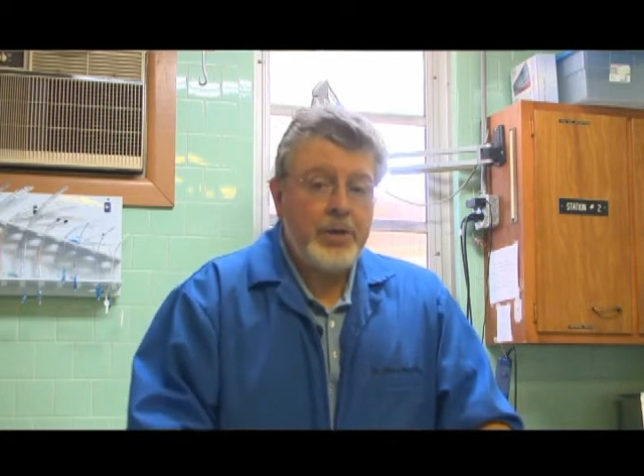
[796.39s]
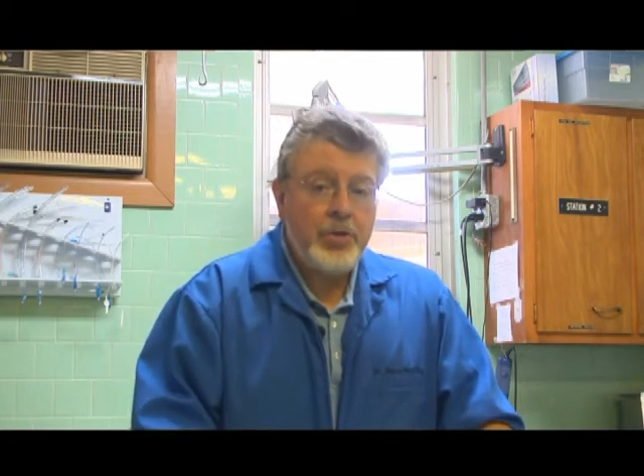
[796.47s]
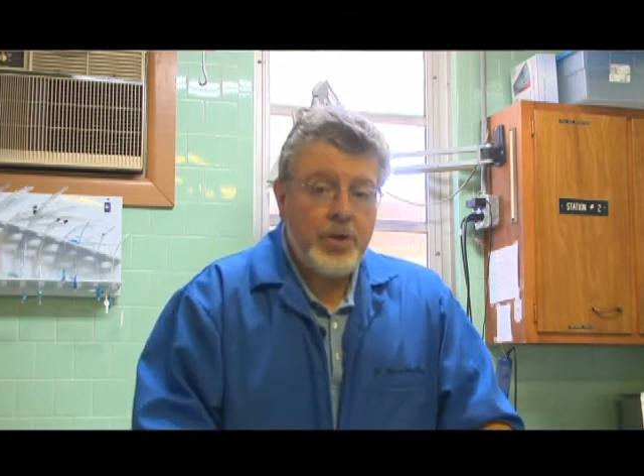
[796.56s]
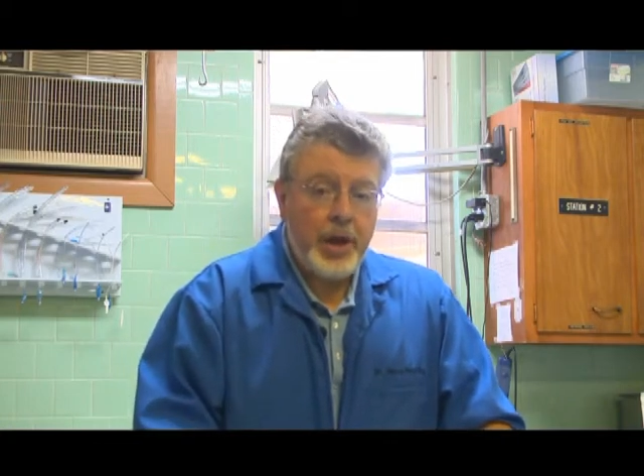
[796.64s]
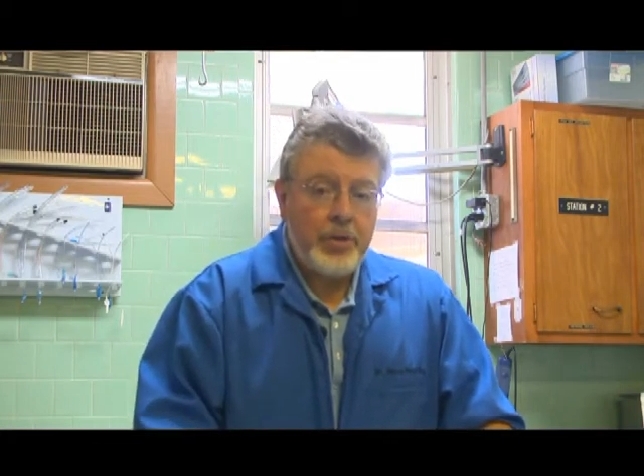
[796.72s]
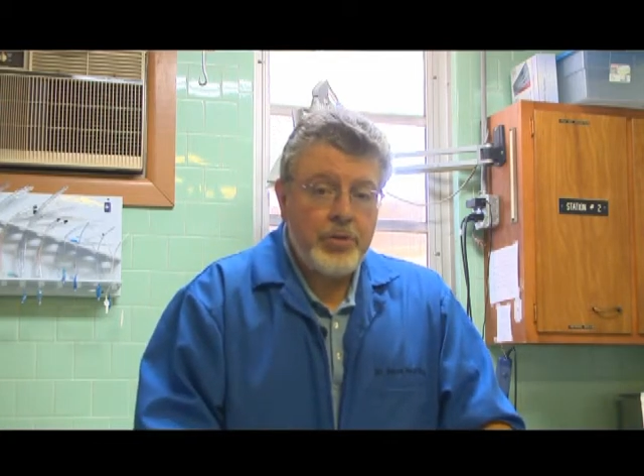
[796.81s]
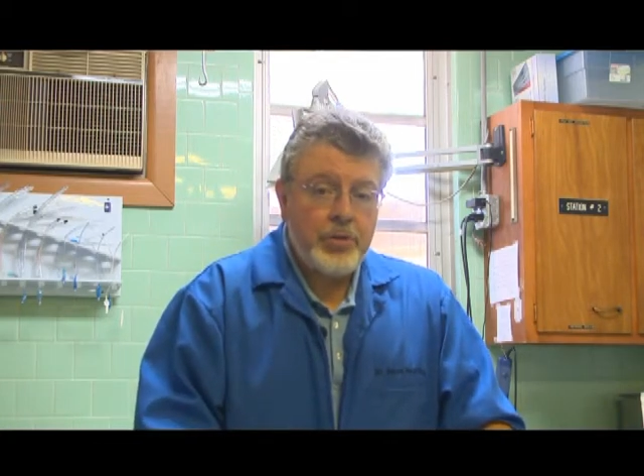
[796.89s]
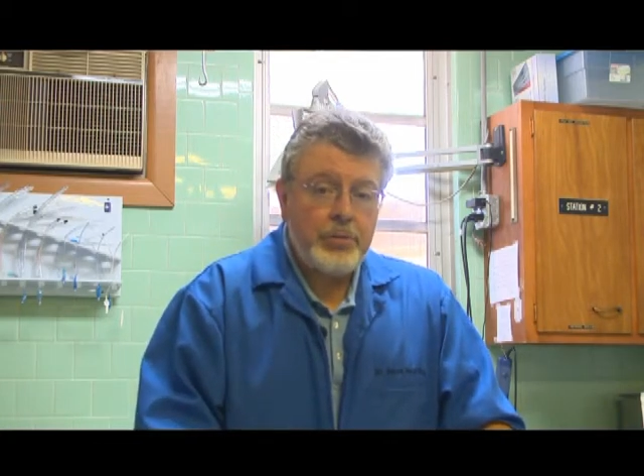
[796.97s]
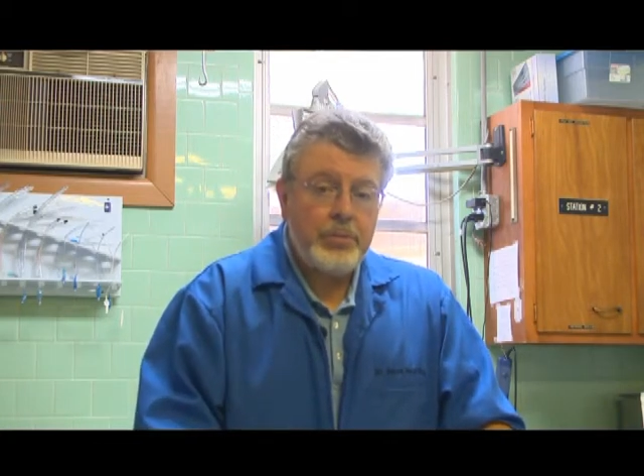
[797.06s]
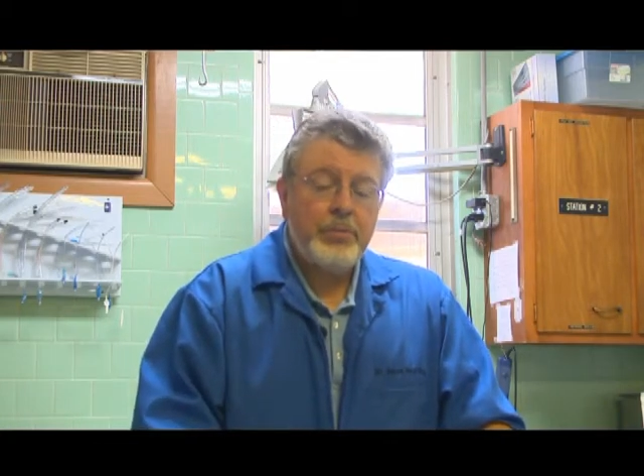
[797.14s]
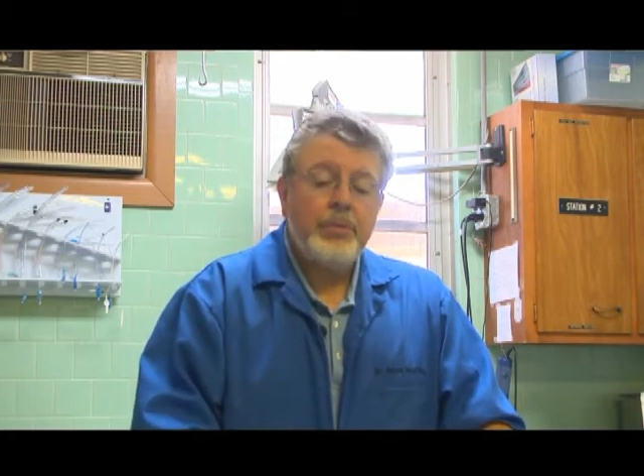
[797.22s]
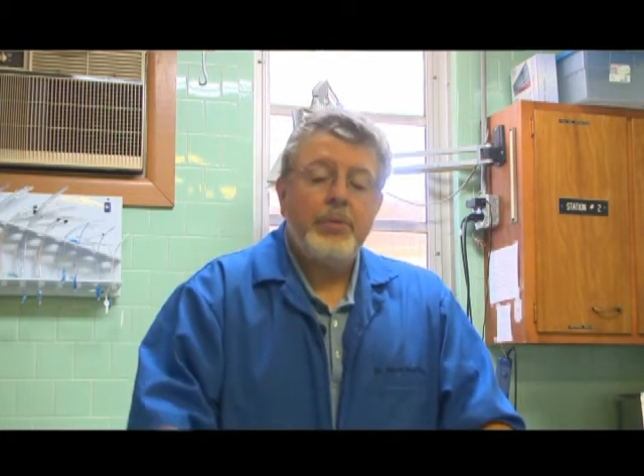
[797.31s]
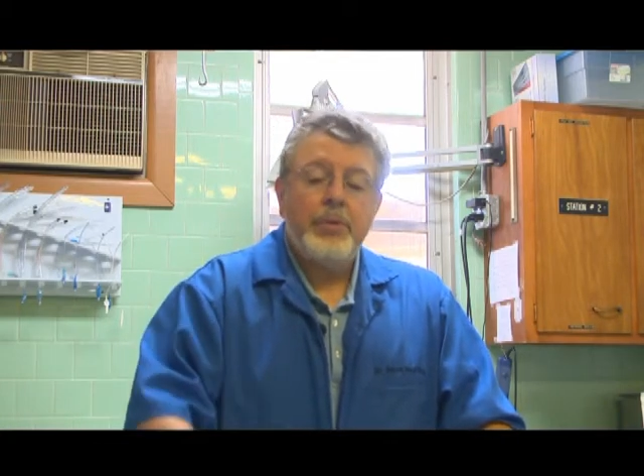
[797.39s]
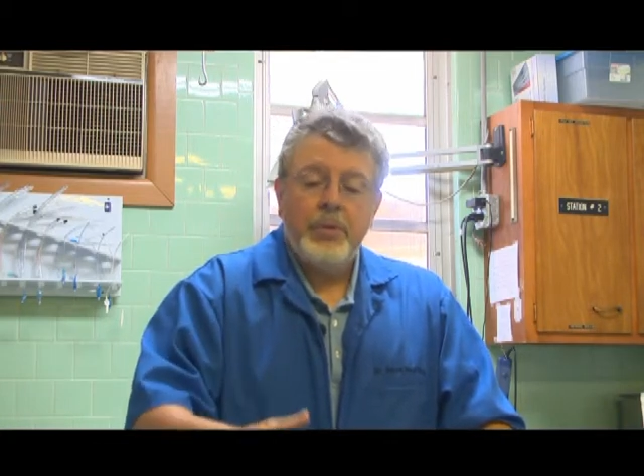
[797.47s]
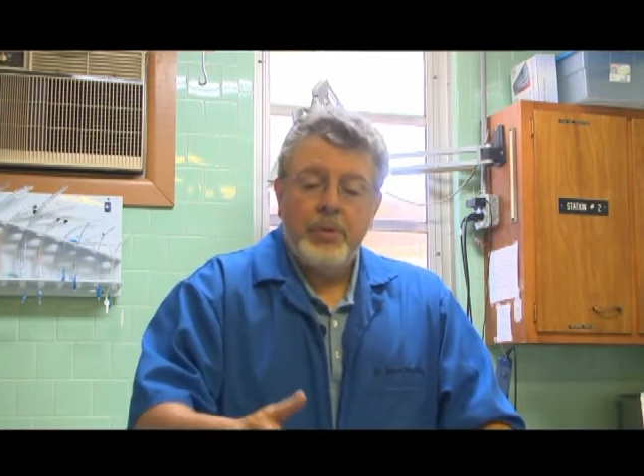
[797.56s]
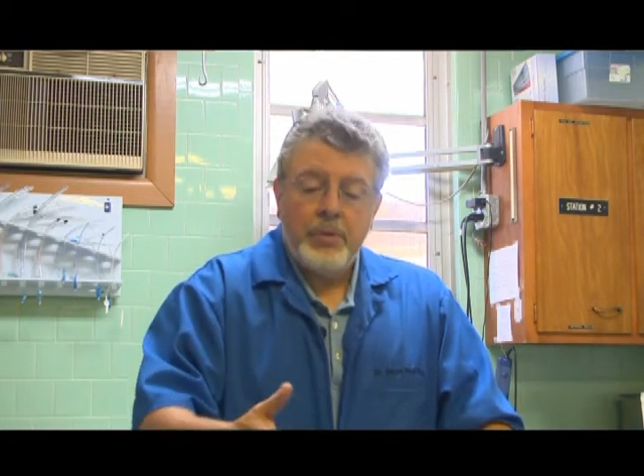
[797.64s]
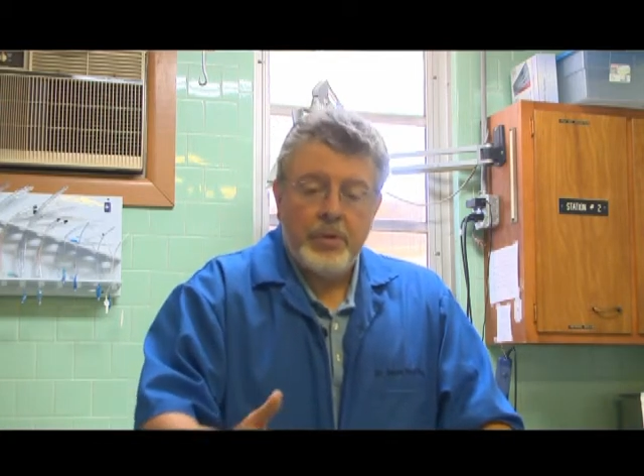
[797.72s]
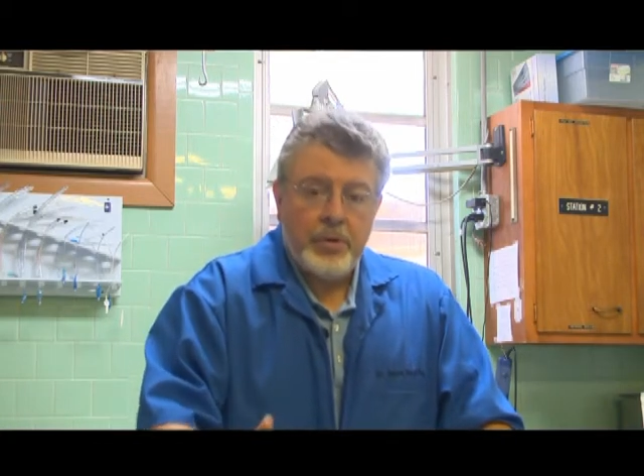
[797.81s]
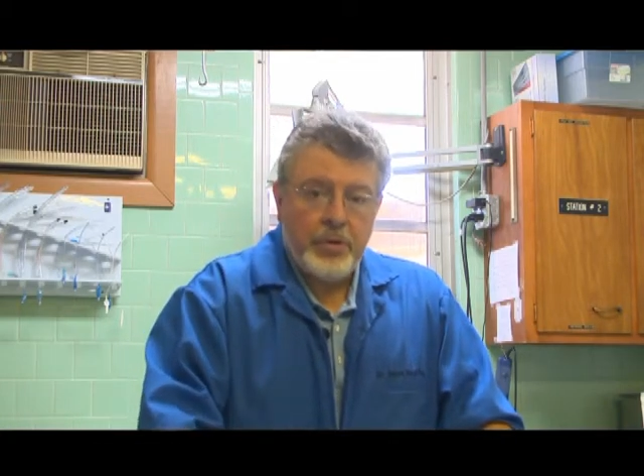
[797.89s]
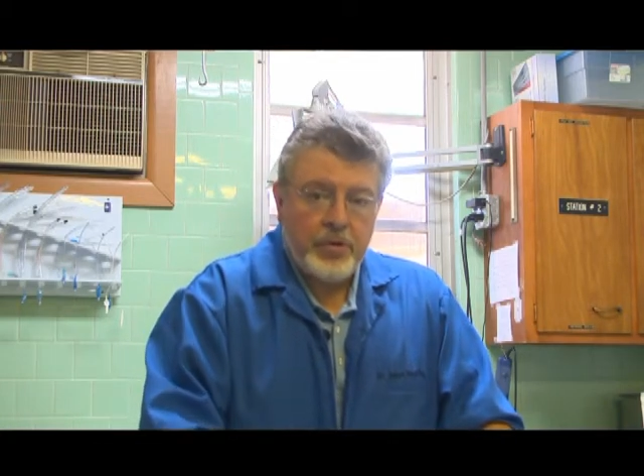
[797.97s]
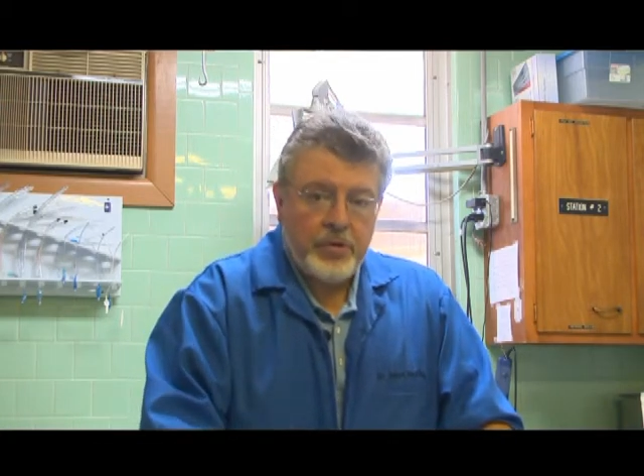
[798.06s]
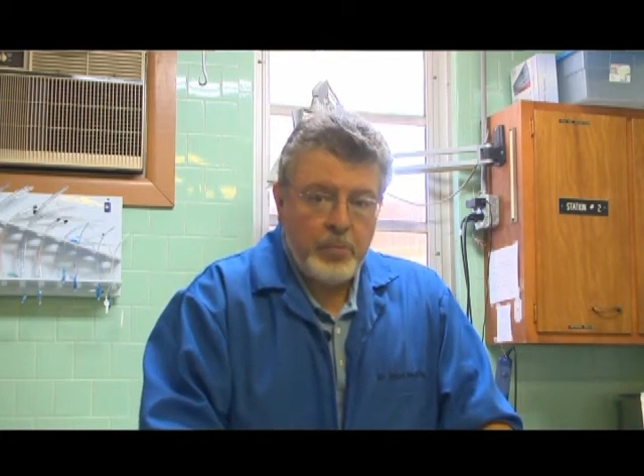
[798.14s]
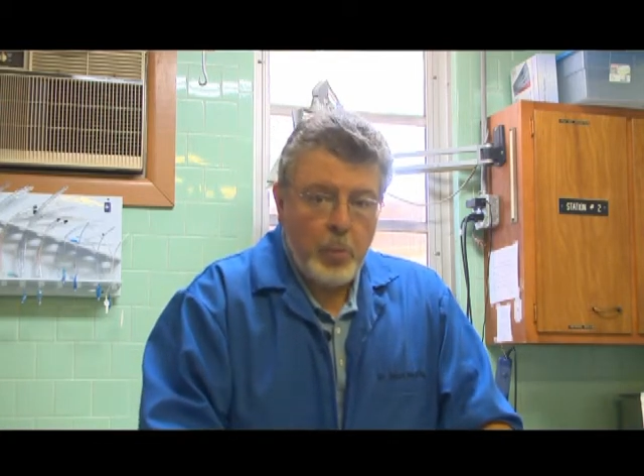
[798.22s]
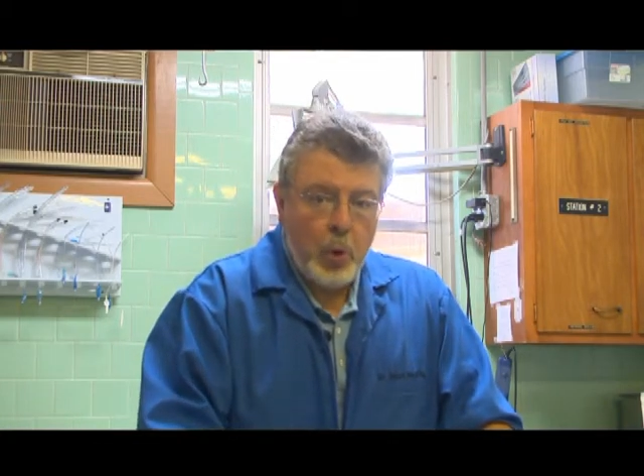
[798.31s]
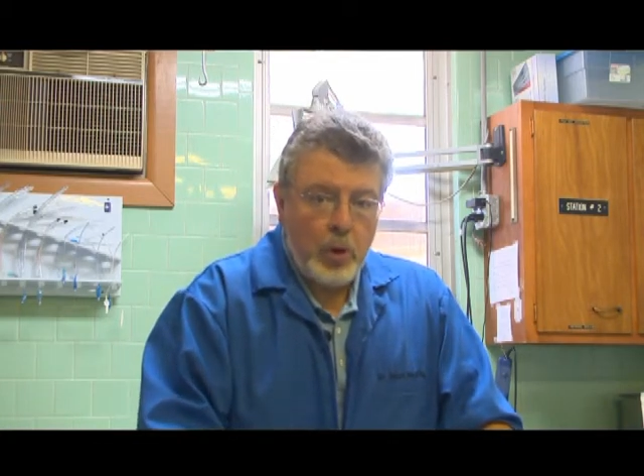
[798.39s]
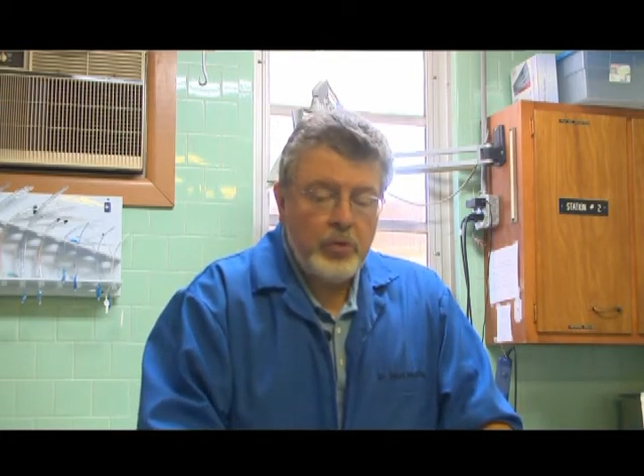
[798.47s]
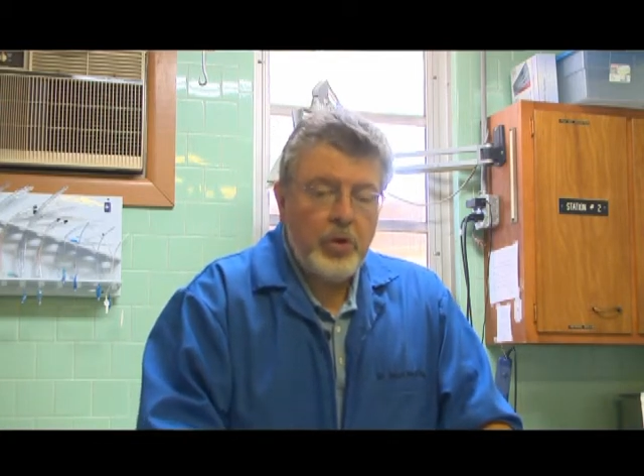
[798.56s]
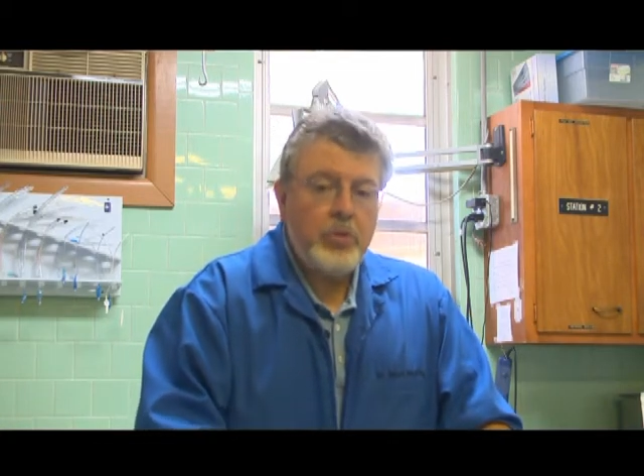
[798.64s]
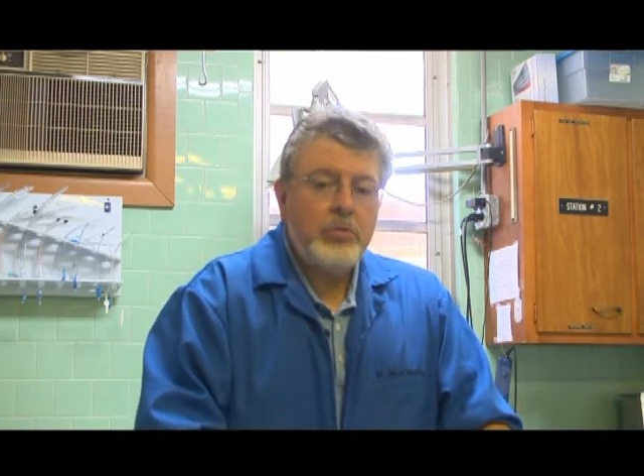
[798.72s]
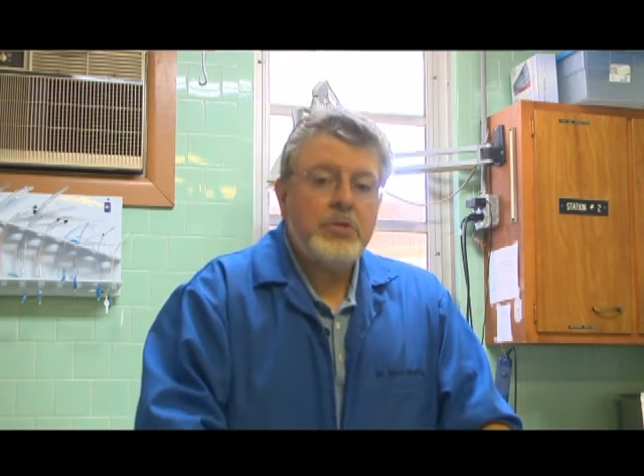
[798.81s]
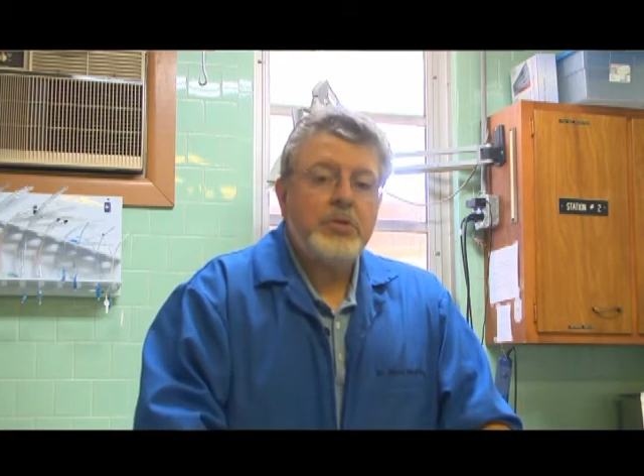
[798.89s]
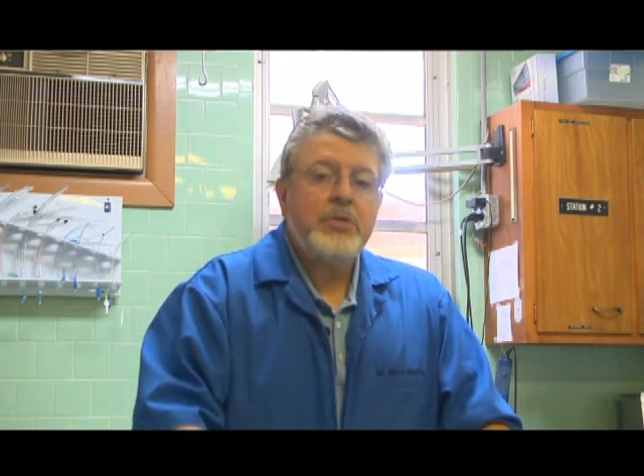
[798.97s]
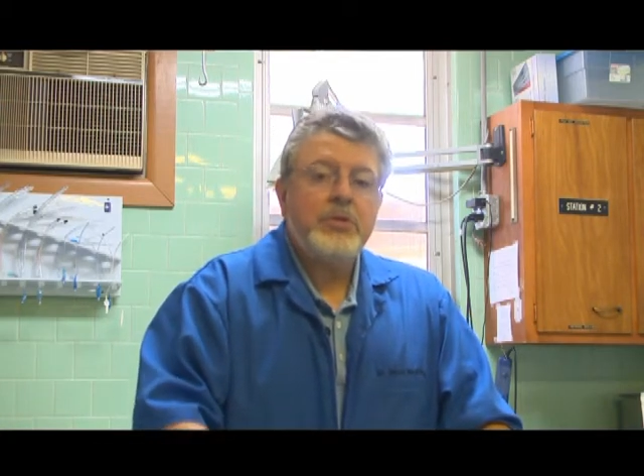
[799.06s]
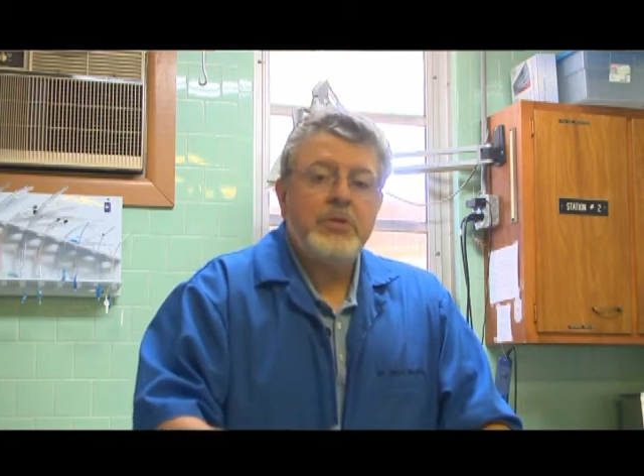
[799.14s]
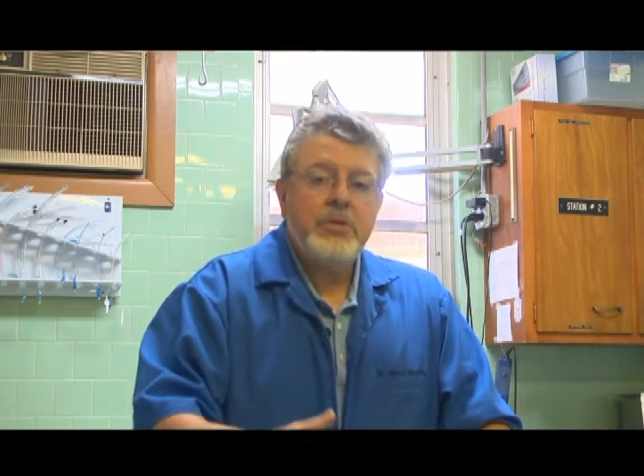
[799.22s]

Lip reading: injection, small dose,